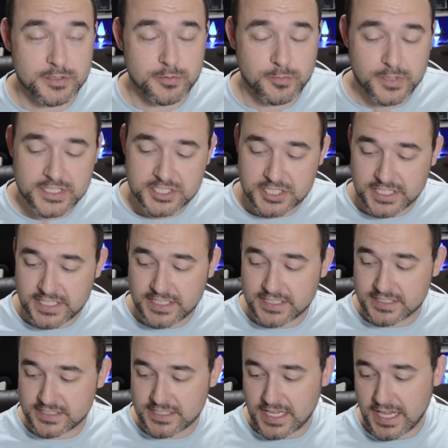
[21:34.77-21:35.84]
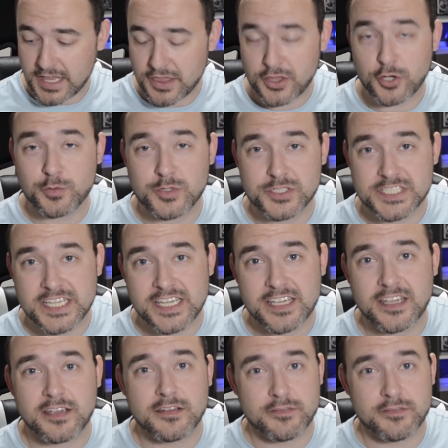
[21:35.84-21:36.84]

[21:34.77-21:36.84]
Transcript: which is a Thermaltake